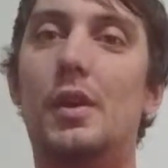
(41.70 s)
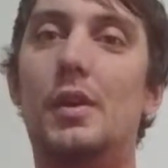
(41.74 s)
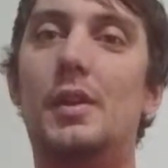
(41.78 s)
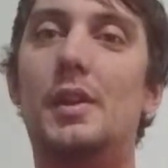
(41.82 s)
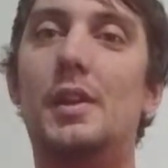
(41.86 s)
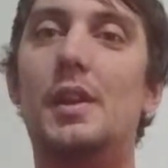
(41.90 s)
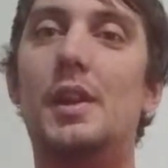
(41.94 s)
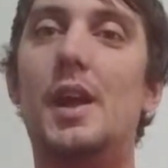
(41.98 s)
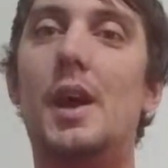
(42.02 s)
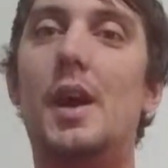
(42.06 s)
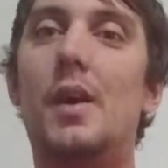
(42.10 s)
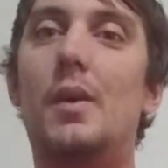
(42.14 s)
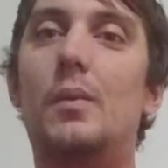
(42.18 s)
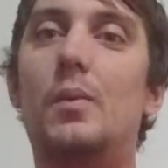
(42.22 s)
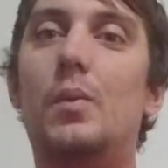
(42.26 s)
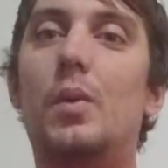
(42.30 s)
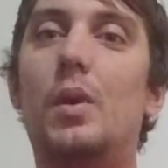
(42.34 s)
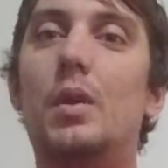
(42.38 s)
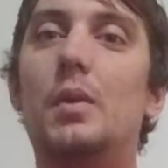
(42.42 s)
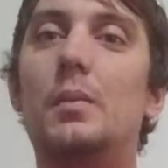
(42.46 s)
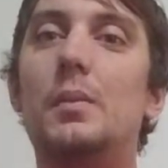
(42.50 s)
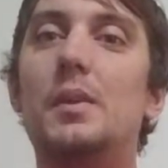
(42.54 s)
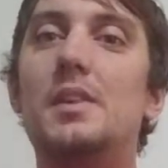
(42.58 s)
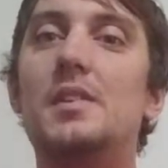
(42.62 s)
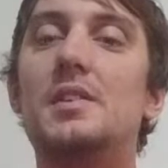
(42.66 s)
the
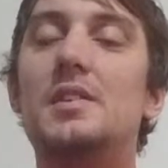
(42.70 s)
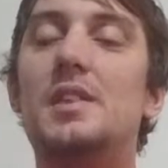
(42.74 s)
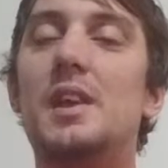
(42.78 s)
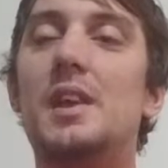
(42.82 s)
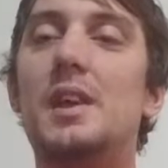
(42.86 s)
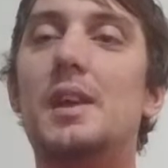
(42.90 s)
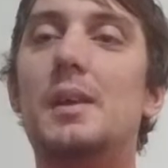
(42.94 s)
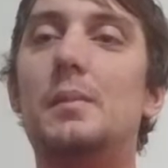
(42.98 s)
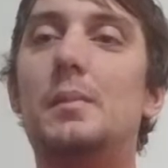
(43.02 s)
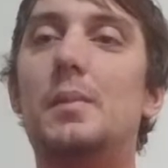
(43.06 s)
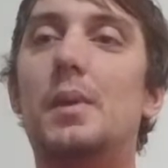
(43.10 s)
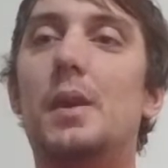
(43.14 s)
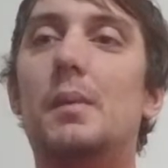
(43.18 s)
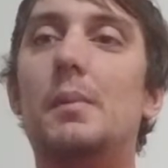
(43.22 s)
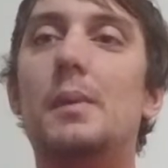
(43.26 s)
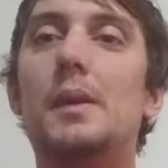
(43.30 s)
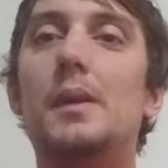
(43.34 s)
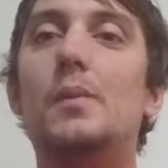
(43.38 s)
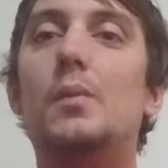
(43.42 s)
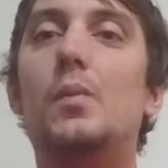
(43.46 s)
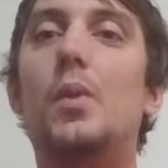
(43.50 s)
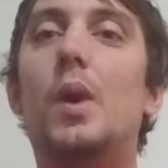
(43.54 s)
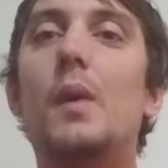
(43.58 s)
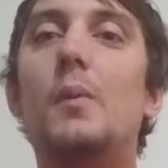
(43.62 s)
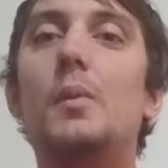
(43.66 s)
Wallabies team. I
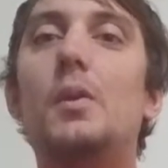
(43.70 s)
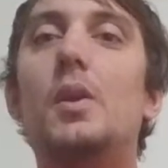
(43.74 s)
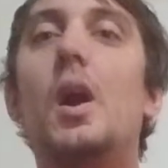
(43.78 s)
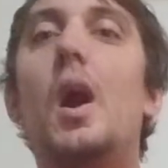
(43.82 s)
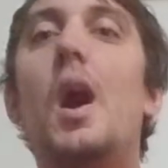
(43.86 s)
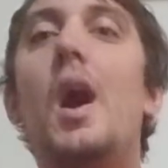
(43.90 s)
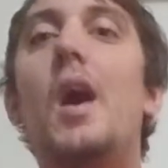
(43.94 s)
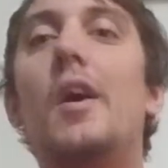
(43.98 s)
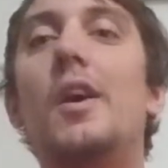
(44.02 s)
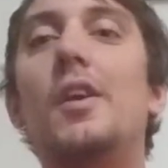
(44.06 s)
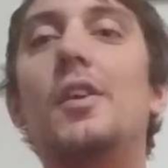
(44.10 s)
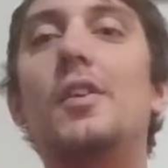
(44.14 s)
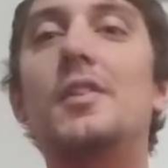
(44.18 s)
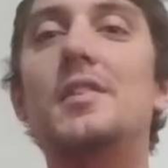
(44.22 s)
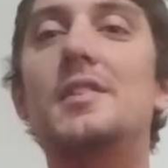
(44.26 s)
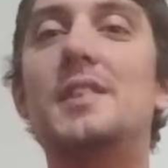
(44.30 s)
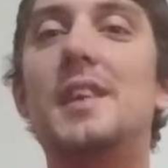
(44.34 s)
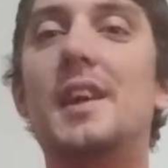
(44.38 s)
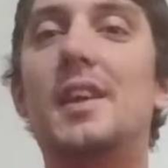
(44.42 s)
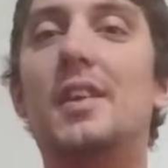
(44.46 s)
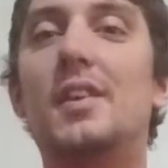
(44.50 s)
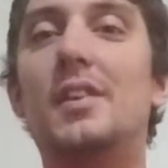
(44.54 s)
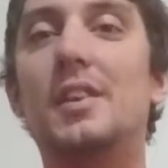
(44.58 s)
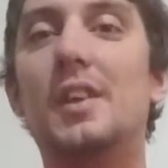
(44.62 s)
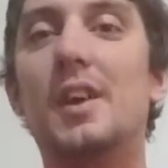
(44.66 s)
mean, why would he hire a New
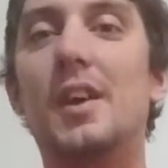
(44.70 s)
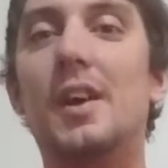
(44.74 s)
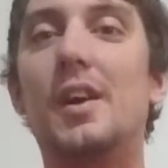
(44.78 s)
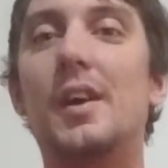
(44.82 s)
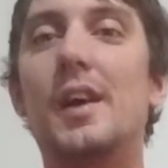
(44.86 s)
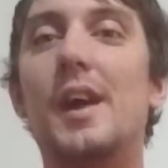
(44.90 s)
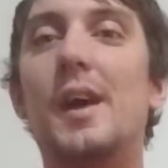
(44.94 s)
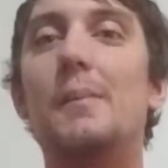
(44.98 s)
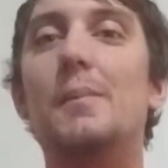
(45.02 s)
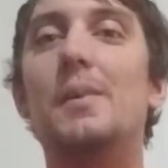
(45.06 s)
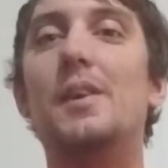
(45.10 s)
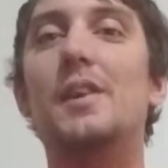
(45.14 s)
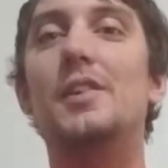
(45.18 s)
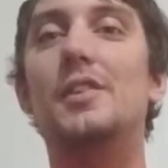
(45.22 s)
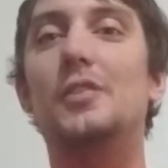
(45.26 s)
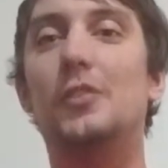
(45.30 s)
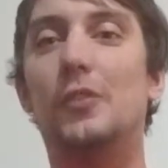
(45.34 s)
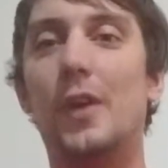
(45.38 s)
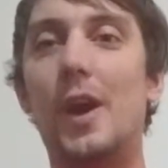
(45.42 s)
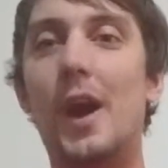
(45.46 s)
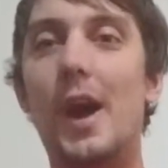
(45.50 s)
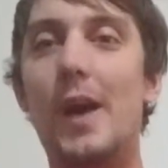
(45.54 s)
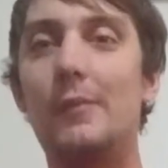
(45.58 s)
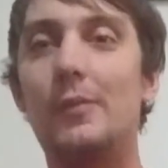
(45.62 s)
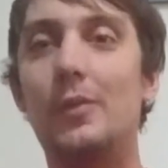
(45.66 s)
Zealander, our biggest
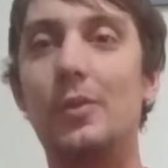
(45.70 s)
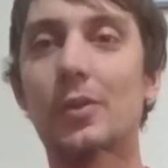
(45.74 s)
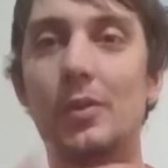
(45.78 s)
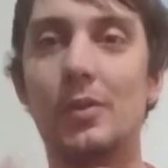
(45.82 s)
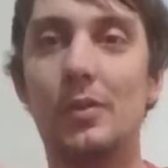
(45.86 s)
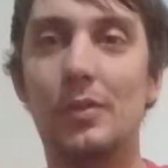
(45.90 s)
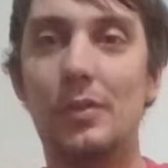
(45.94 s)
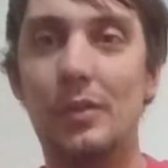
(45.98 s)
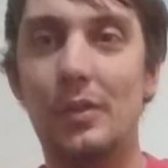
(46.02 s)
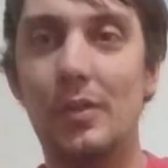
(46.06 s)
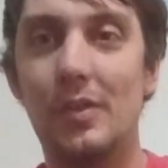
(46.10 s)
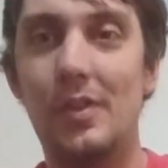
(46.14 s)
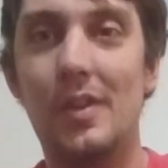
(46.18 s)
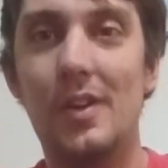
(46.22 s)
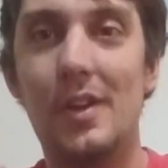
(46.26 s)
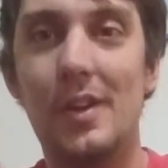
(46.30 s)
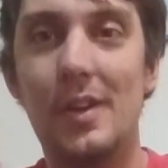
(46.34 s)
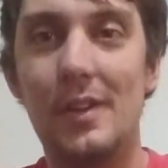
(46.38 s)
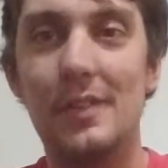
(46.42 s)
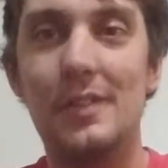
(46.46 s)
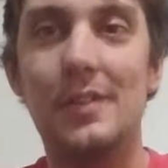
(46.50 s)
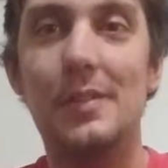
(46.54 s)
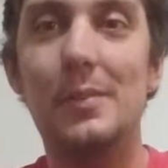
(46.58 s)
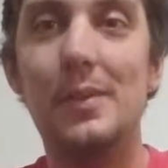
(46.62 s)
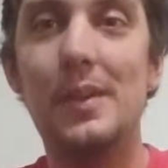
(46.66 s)
rival,
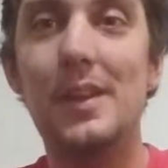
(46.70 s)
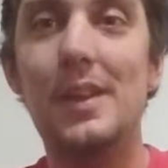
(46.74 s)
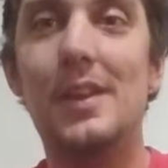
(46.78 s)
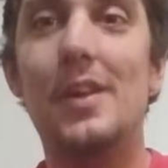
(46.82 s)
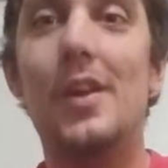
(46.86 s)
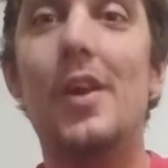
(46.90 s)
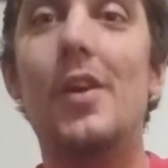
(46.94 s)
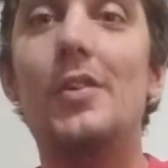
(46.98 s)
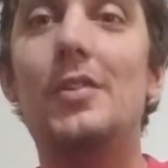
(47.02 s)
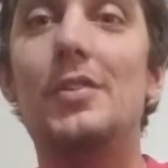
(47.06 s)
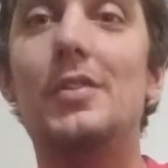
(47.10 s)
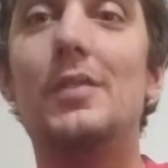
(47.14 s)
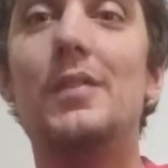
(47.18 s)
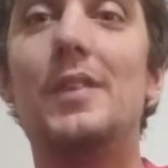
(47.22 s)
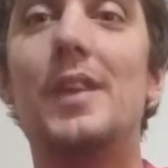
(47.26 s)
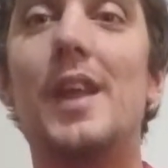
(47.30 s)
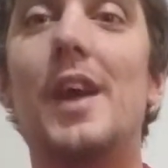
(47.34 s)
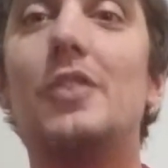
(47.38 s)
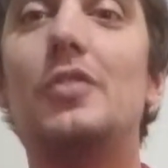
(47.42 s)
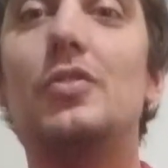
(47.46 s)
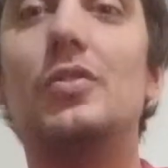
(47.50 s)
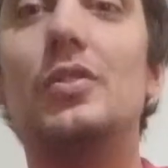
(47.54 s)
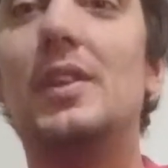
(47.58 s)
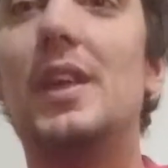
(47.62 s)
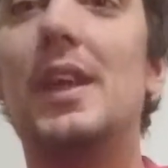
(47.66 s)
to be coach of the
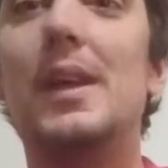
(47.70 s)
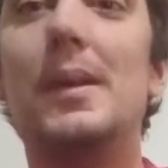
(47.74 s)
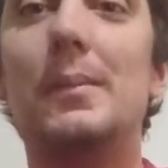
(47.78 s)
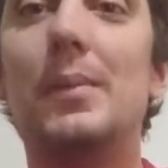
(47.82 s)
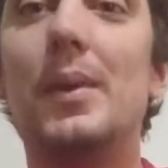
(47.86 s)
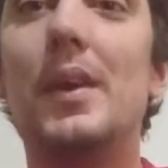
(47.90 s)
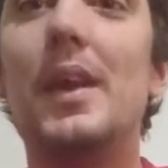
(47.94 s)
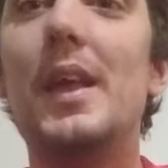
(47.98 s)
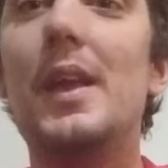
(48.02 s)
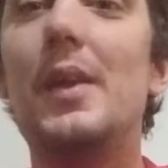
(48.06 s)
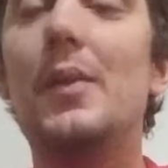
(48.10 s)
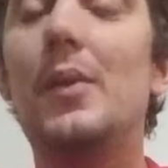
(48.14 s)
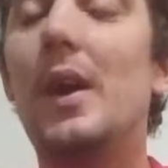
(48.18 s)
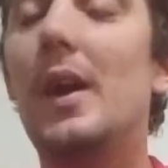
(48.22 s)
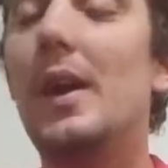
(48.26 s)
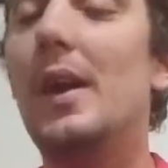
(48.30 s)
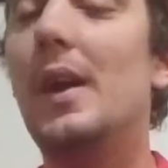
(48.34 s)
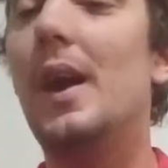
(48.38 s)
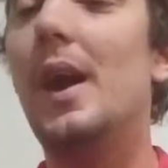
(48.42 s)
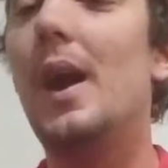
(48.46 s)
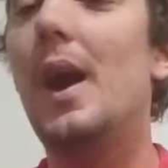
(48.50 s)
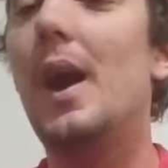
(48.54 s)
national team? But anyway,